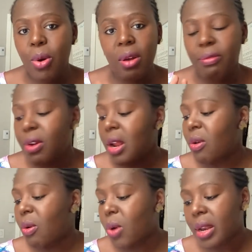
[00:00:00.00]

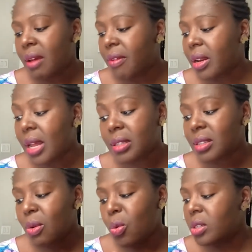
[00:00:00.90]
boyfriend or whatever. That's
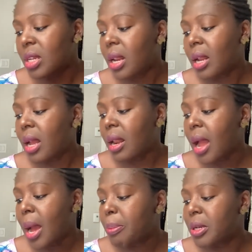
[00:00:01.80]
the worst thing that can
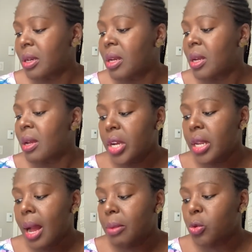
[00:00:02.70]
happen.
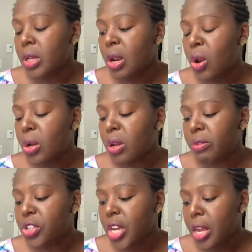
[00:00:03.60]
It comes with a lot
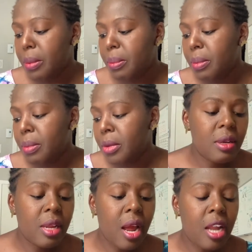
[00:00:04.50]
of shame.
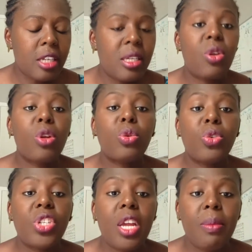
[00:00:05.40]
The antidote to
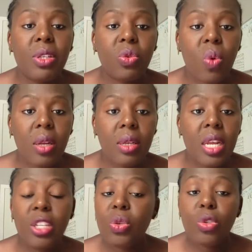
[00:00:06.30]
shame is what?
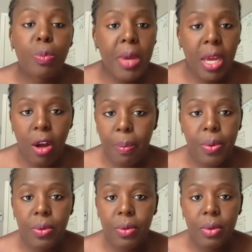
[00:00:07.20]
Is to speak up.